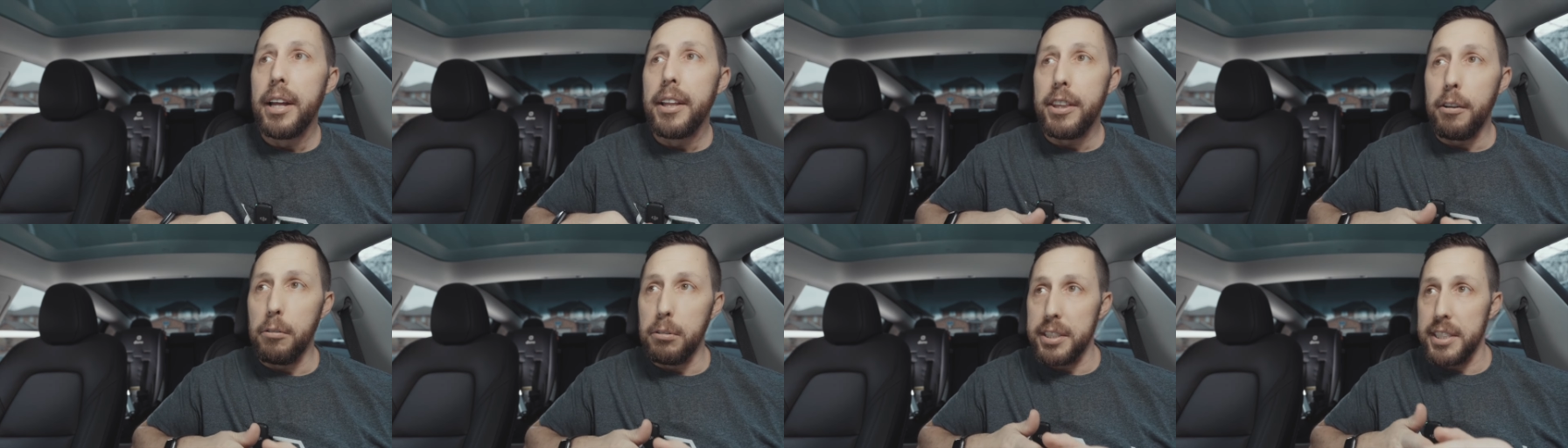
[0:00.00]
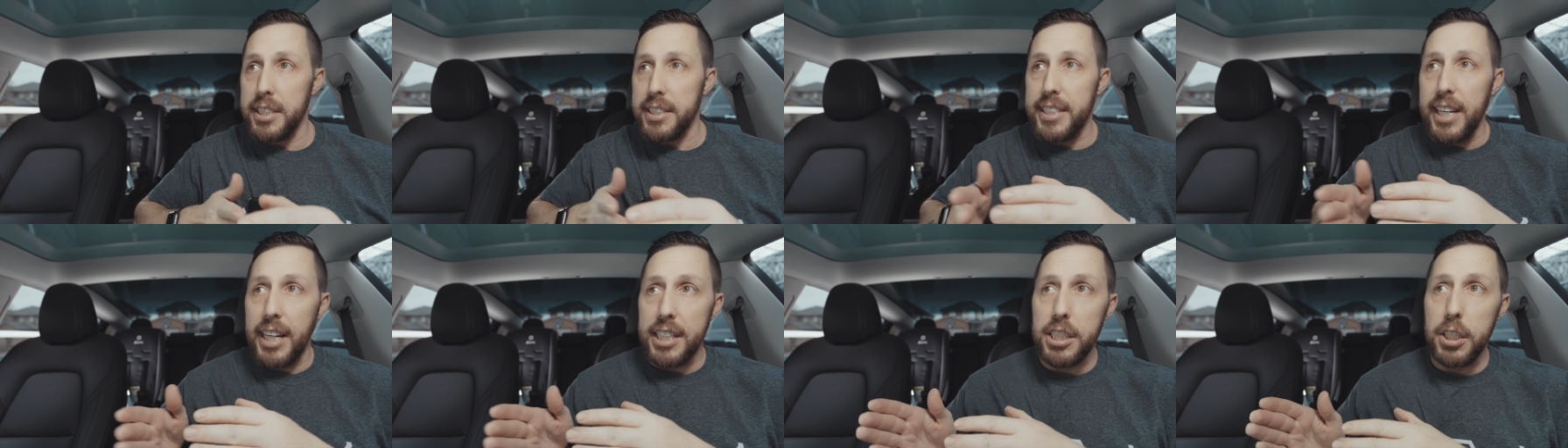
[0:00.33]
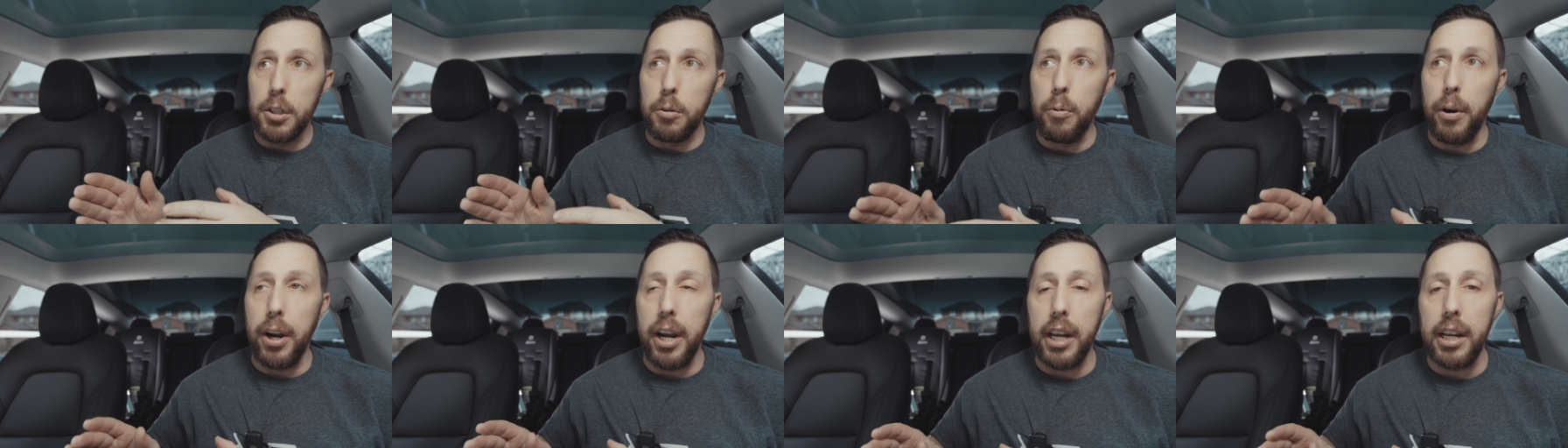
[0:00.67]
there was a
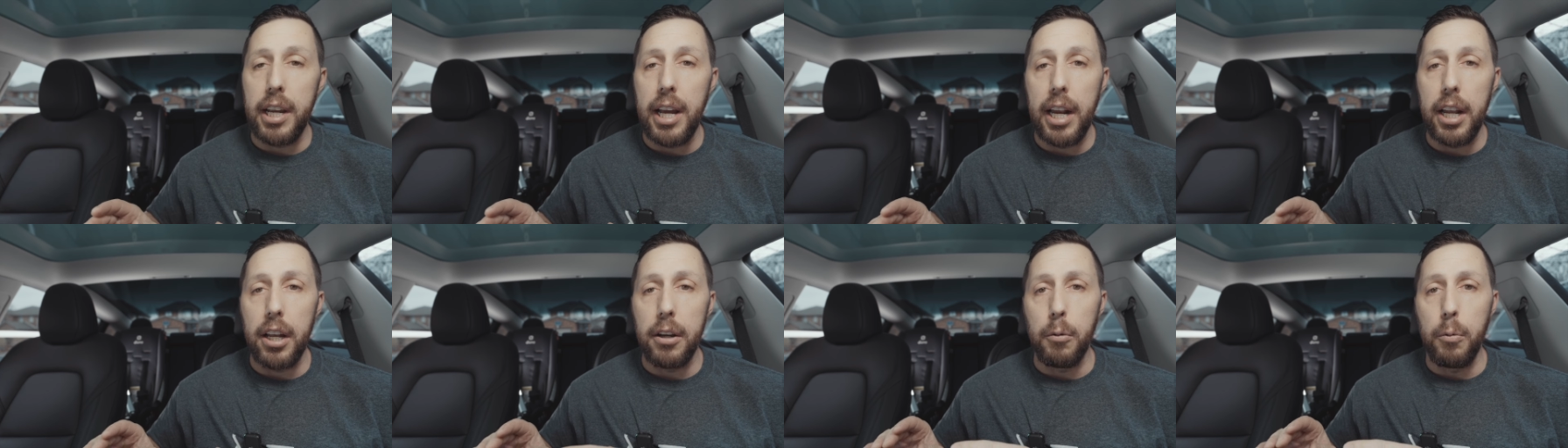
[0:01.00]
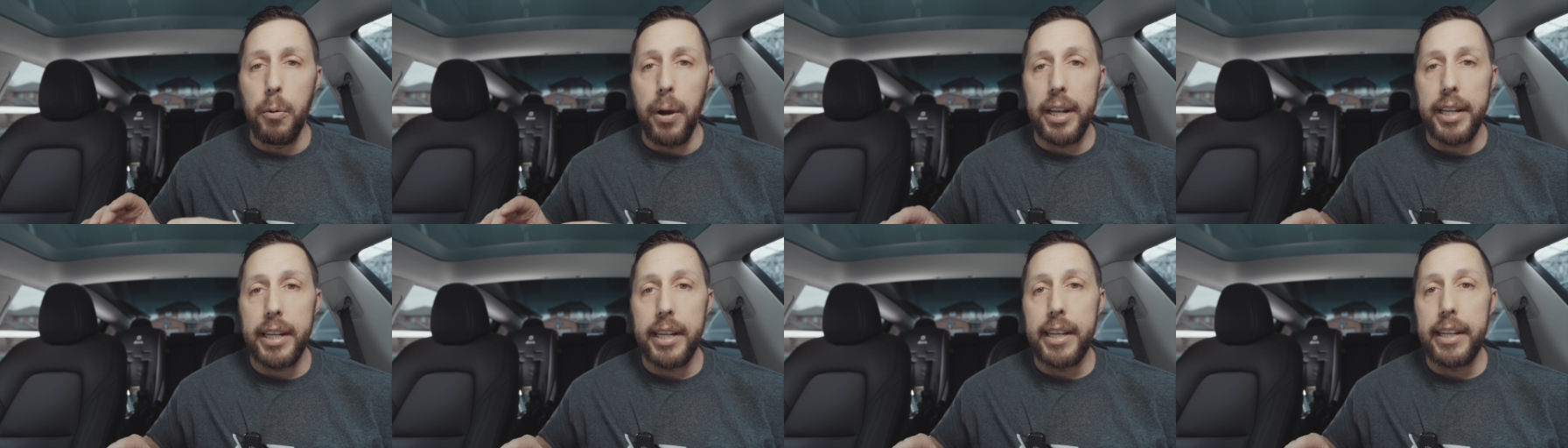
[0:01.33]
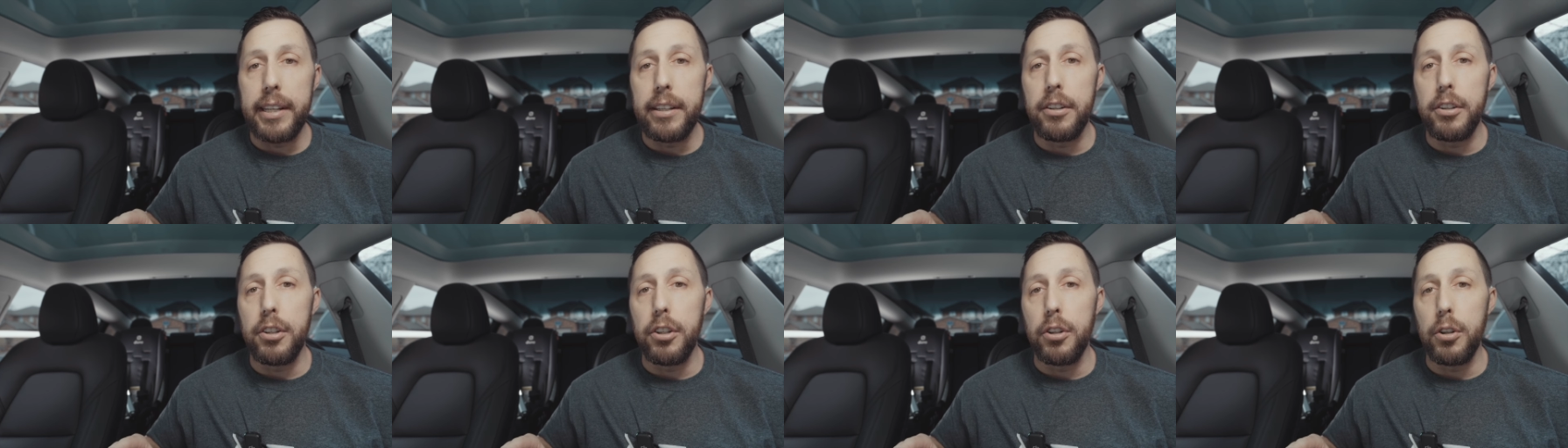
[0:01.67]
section where I kind of went
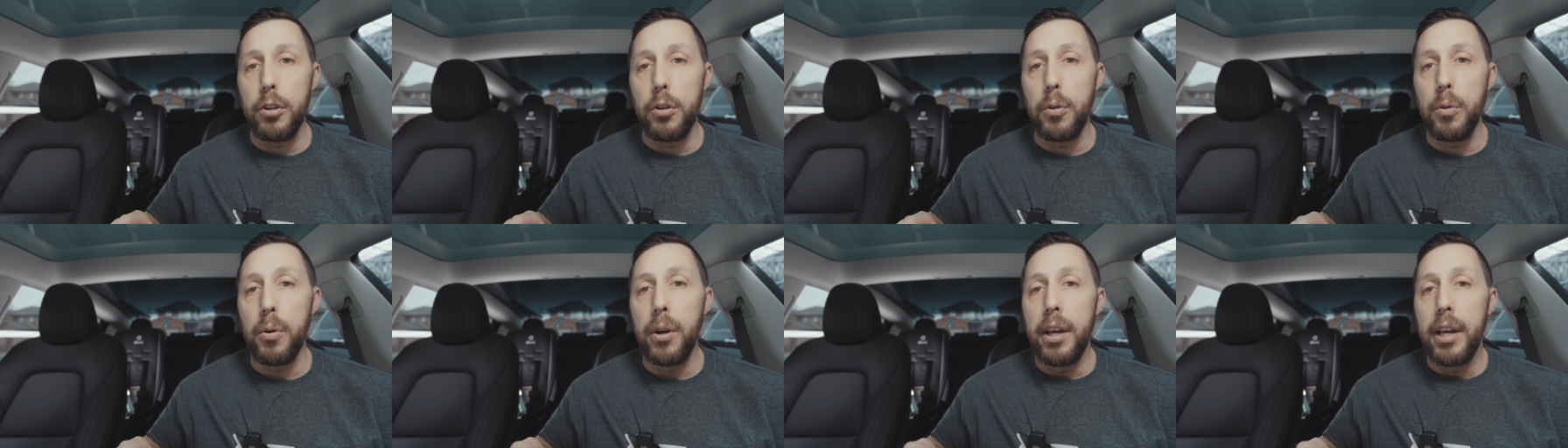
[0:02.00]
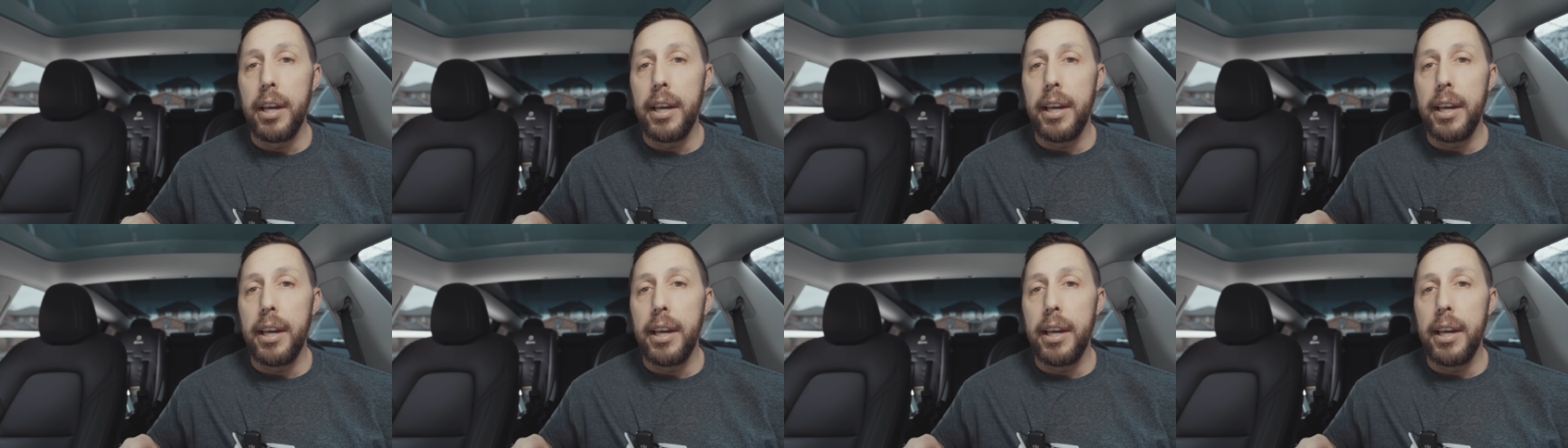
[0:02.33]
into